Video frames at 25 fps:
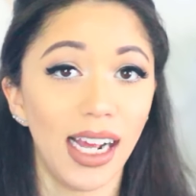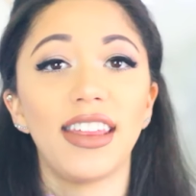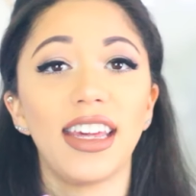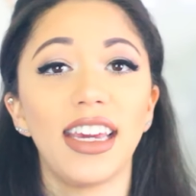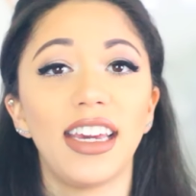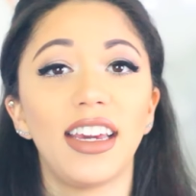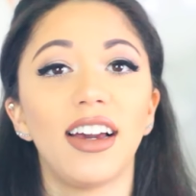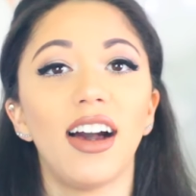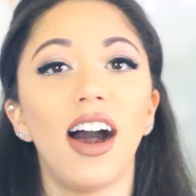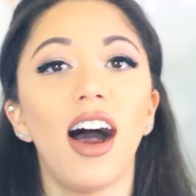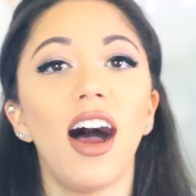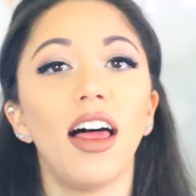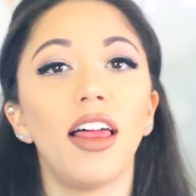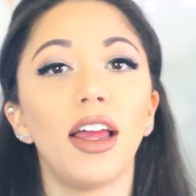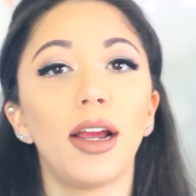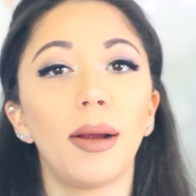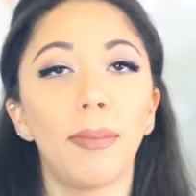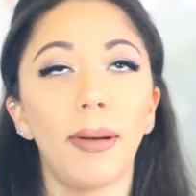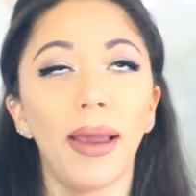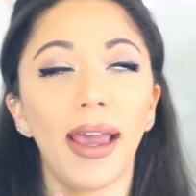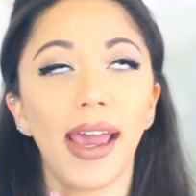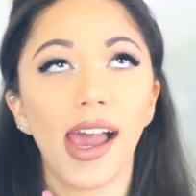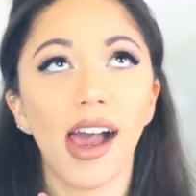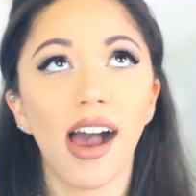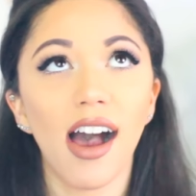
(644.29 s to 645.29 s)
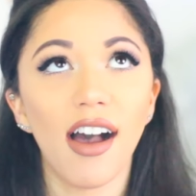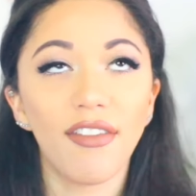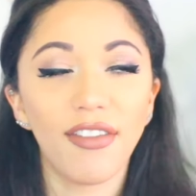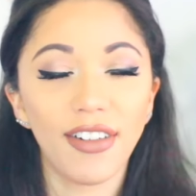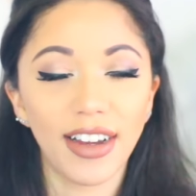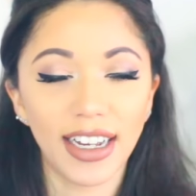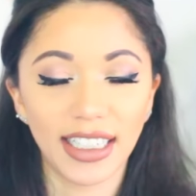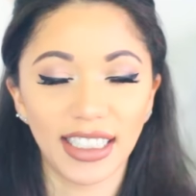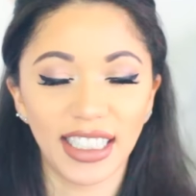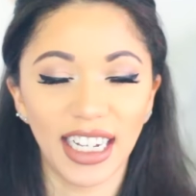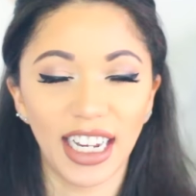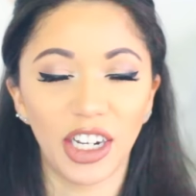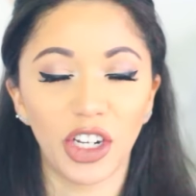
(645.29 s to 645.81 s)
The color
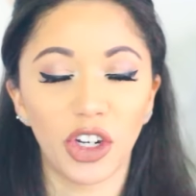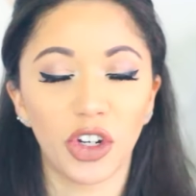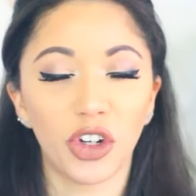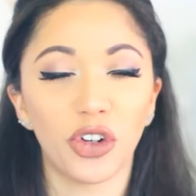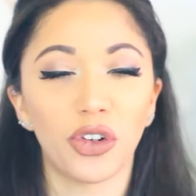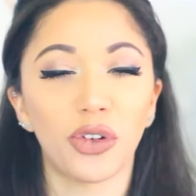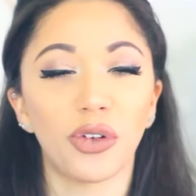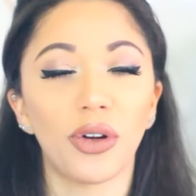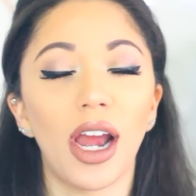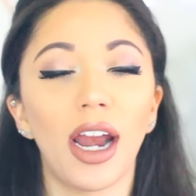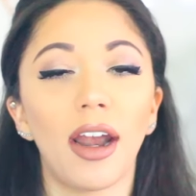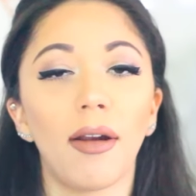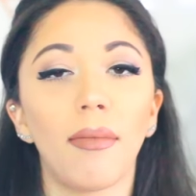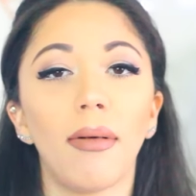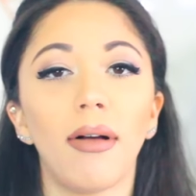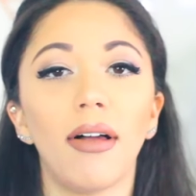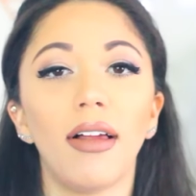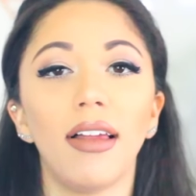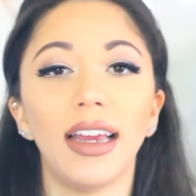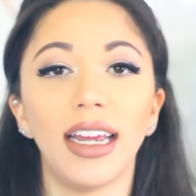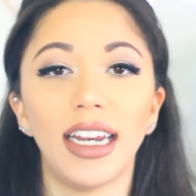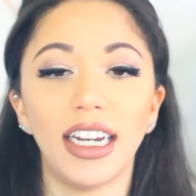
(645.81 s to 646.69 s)
payoff is incredible.